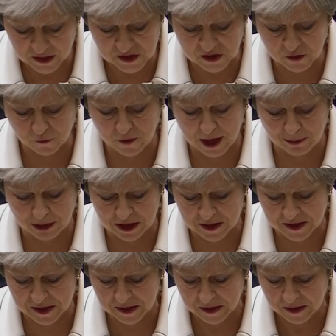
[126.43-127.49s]
Innocent
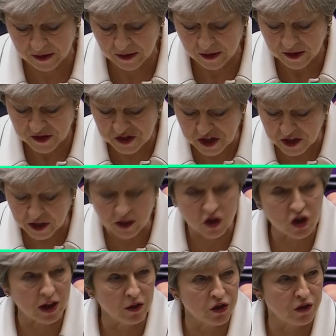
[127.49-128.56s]
families, seeking
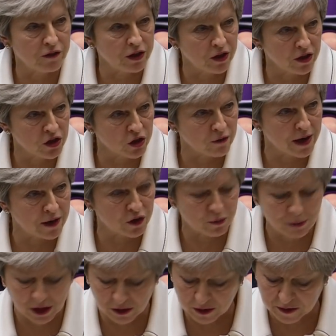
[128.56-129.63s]
shelter in
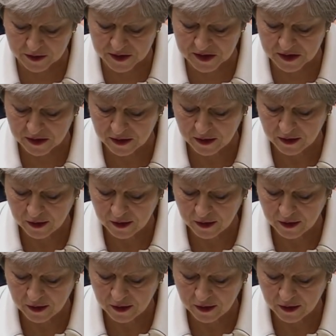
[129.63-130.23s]
underground bunkers,